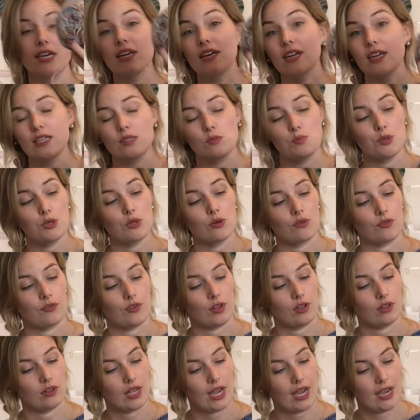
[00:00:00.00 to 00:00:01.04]
it is
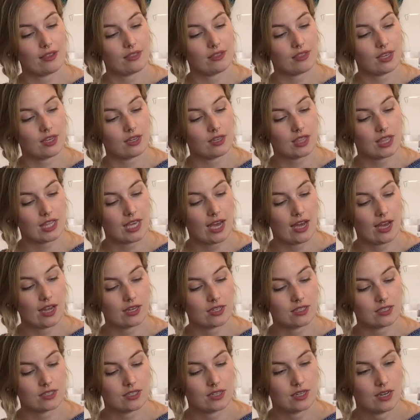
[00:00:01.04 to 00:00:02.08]
beautiful. I think
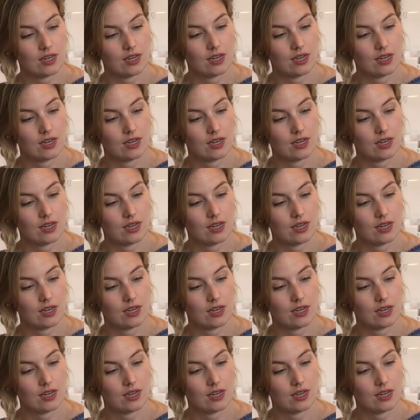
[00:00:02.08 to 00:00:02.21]
that